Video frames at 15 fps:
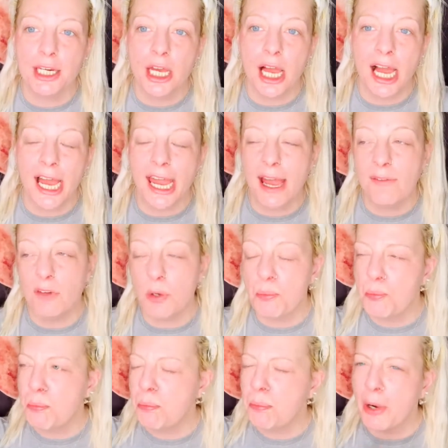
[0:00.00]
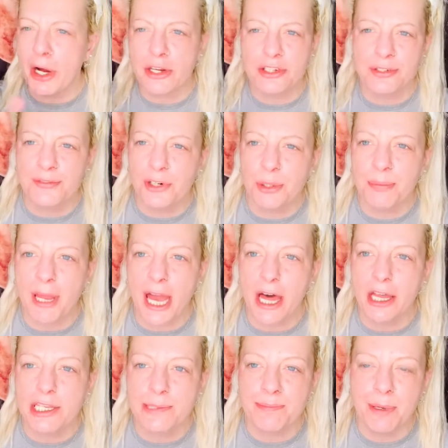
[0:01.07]
I have a bunch of her
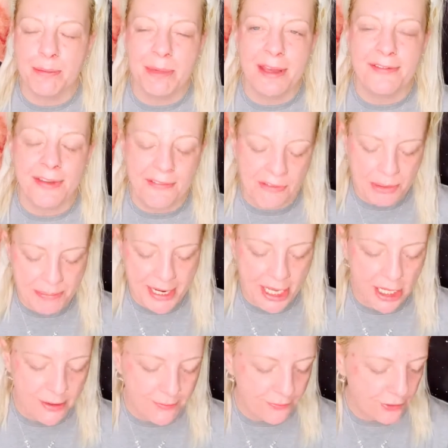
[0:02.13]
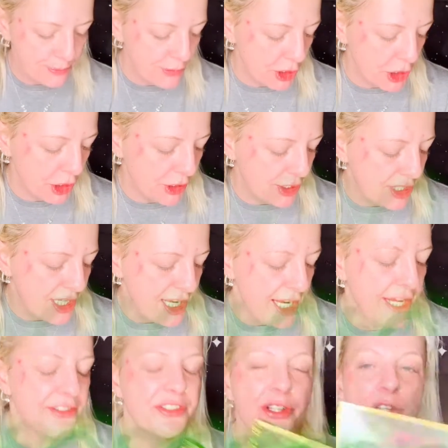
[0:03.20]
palettes, but my favorite palette from her
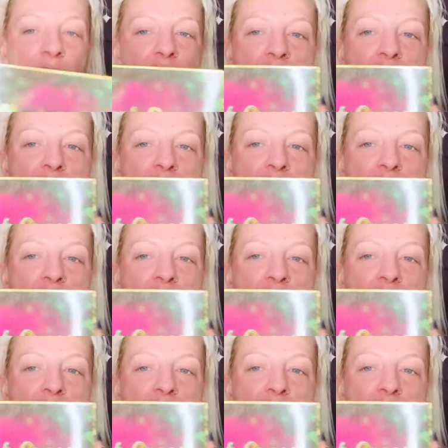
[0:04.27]
is the Kush